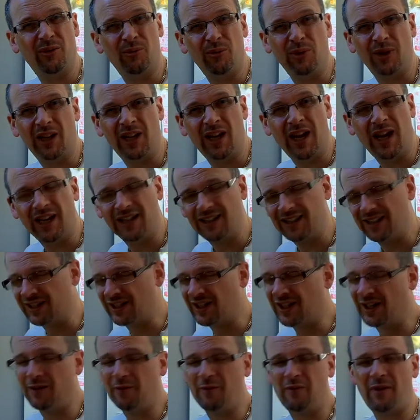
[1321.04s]
I would guess. It's
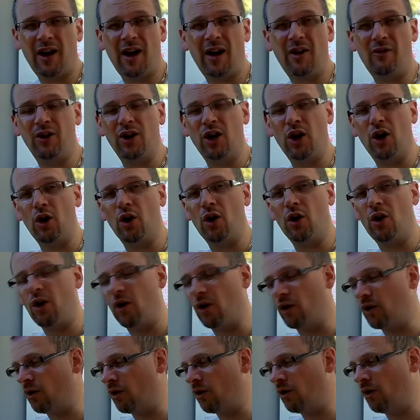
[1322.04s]
going to vary a
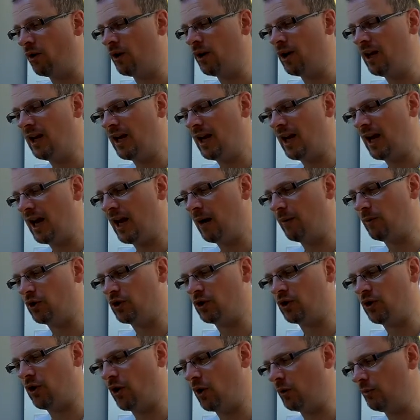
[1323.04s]
lot on how much
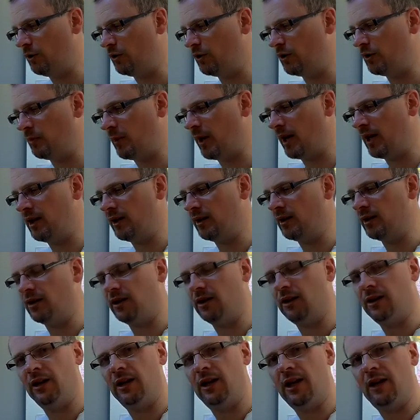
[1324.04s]
time you spend
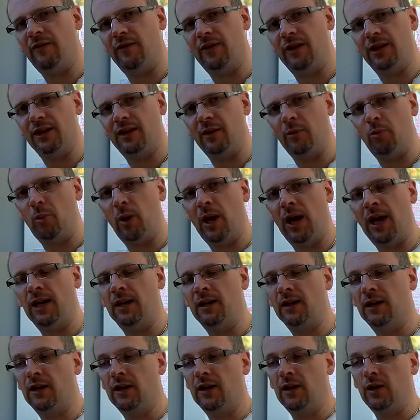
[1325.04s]
leveling the bed,
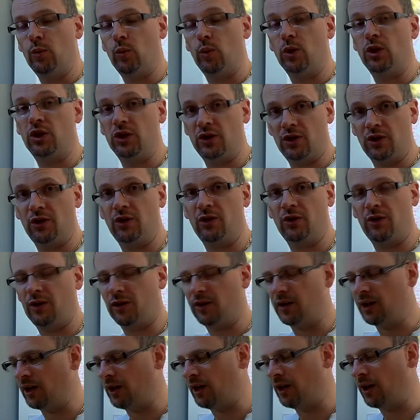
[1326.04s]
which is another
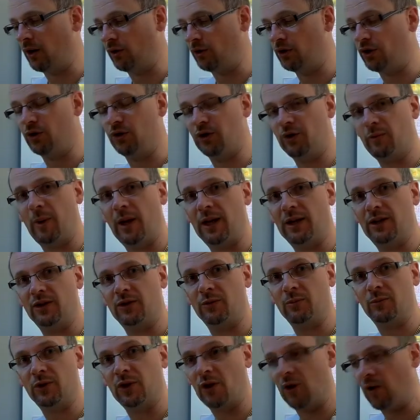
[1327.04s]
thing. Do spend
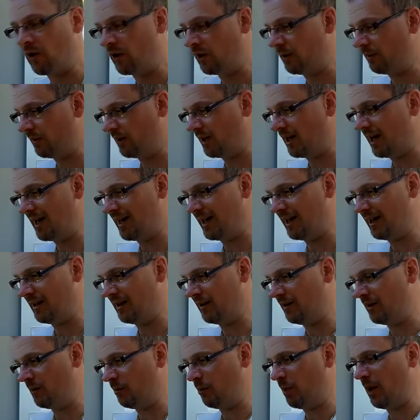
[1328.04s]
some time
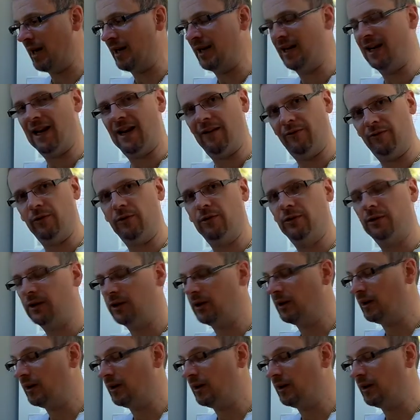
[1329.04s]
getting the bed level.